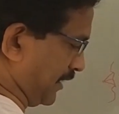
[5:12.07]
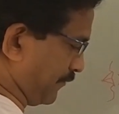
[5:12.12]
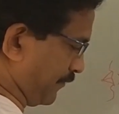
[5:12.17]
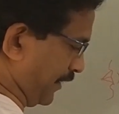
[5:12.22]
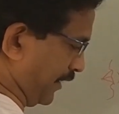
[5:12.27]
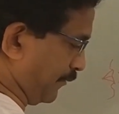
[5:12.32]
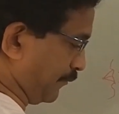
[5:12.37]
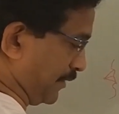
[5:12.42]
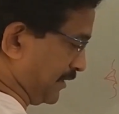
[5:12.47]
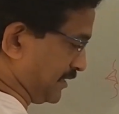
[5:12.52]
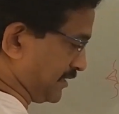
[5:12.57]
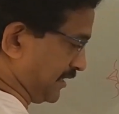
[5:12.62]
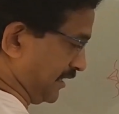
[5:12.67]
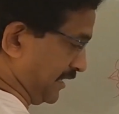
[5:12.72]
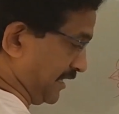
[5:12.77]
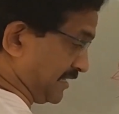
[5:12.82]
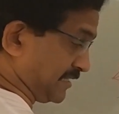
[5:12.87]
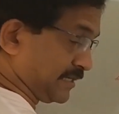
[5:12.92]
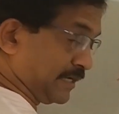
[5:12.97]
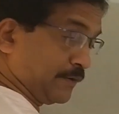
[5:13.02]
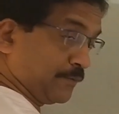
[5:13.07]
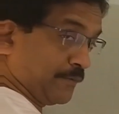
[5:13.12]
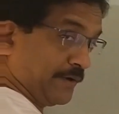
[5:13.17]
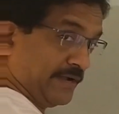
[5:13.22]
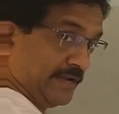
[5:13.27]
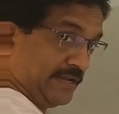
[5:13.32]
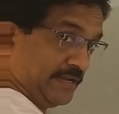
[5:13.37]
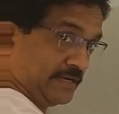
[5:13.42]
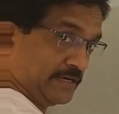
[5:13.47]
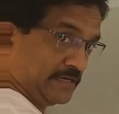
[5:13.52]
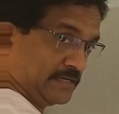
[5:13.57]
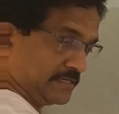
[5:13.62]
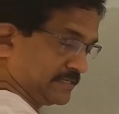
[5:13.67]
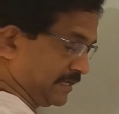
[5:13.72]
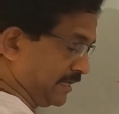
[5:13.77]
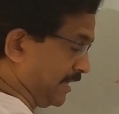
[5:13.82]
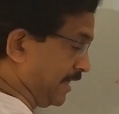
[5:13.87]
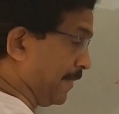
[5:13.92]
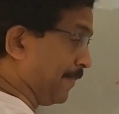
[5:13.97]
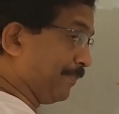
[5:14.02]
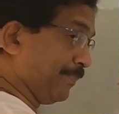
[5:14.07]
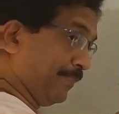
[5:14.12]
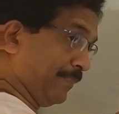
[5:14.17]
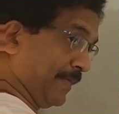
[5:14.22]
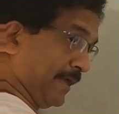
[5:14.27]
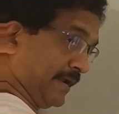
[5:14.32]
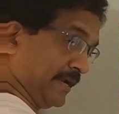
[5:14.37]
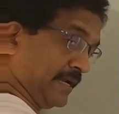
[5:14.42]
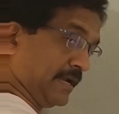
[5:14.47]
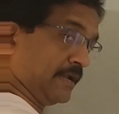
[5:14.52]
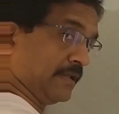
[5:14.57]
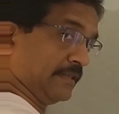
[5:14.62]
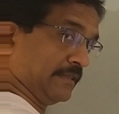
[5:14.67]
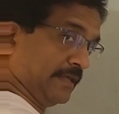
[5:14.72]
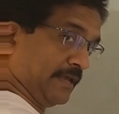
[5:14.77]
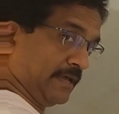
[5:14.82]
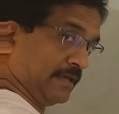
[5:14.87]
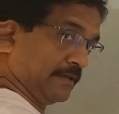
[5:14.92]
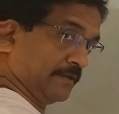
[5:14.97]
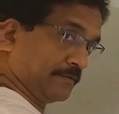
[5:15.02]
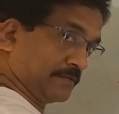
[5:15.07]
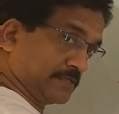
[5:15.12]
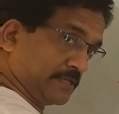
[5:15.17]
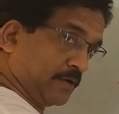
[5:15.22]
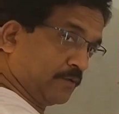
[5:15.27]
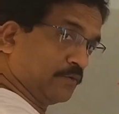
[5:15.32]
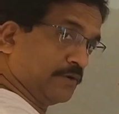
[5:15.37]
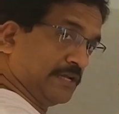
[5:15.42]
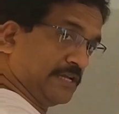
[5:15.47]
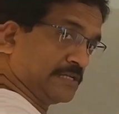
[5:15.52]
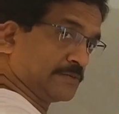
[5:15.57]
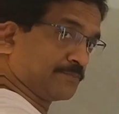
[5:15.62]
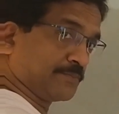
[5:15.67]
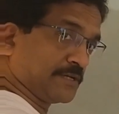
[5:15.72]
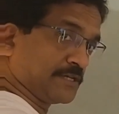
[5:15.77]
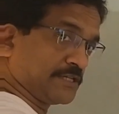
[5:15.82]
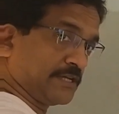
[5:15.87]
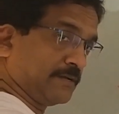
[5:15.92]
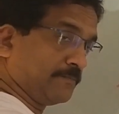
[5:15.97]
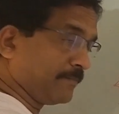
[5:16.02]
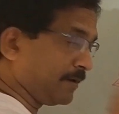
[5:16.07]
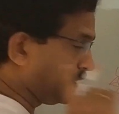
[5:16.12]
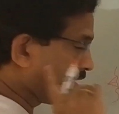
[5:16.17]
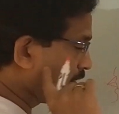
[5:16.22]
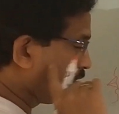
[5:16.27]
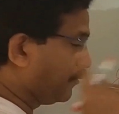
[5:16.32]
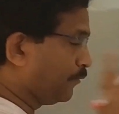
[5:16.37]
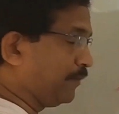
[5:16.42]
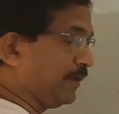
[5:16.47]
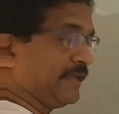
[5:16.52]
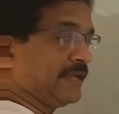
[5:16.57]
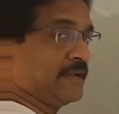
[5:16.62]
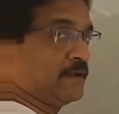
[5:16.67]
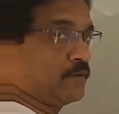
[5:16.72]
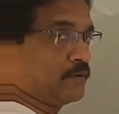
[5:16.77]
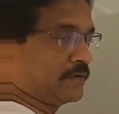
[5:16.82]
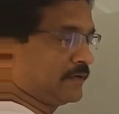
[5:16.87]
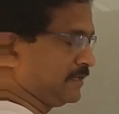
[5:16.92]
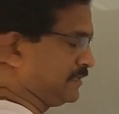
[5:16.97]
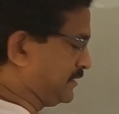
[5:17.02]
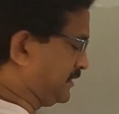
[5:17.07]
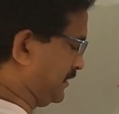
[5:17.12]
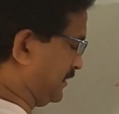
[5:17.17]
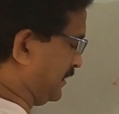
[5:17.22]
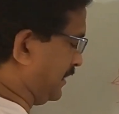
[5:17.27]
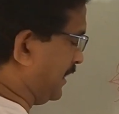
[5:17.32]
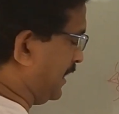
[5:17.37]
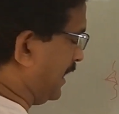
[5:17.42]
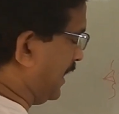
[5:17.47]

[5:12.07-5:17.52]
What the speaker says: frequency less than 20 hertz, their sound is present, but we cannot listen,